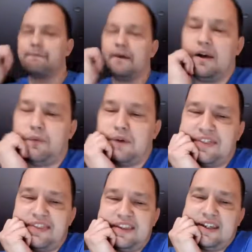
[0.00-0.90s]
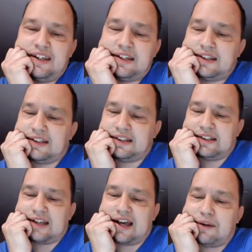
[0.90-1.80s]
one thing
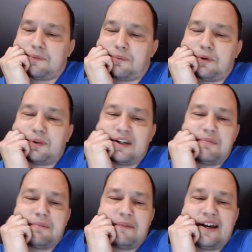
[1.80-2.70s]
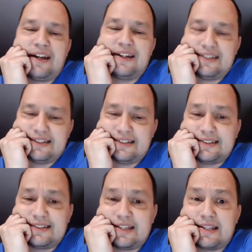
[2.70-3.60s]
I will keep in mind
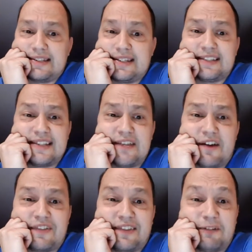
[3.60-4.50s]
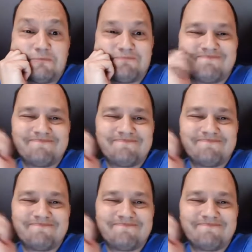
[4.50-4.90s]
is staying safe out there.